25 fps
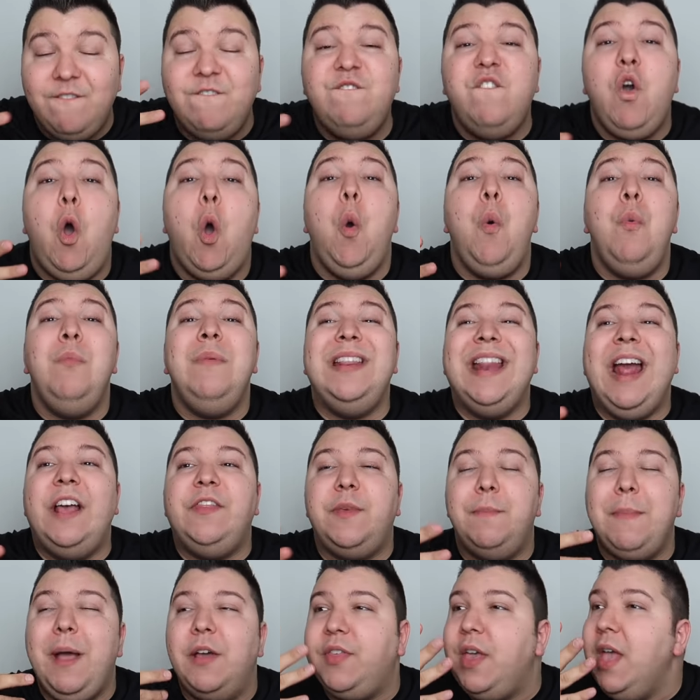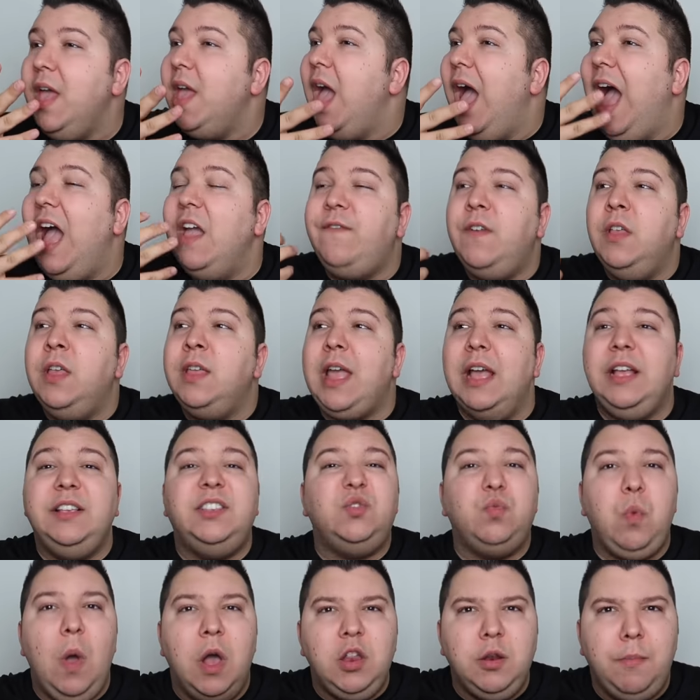Foaming out the mouth. I felt like I
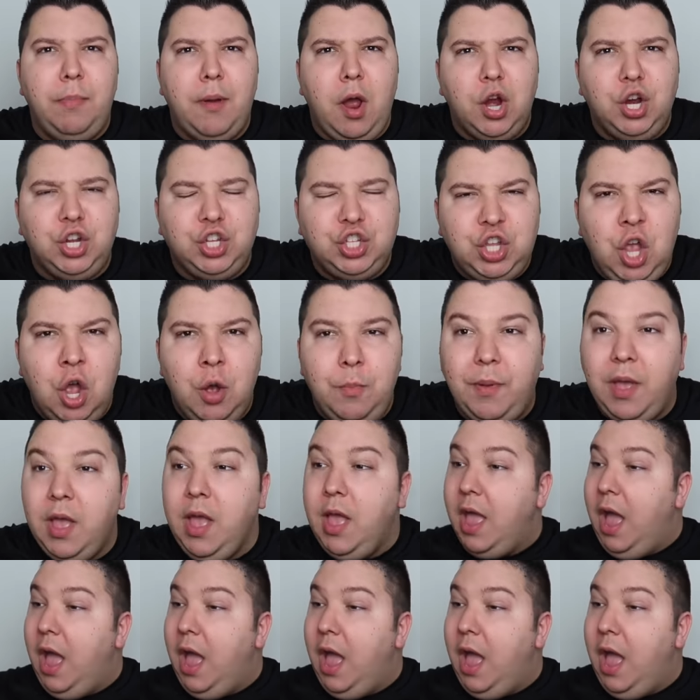swallowed a bar of soap.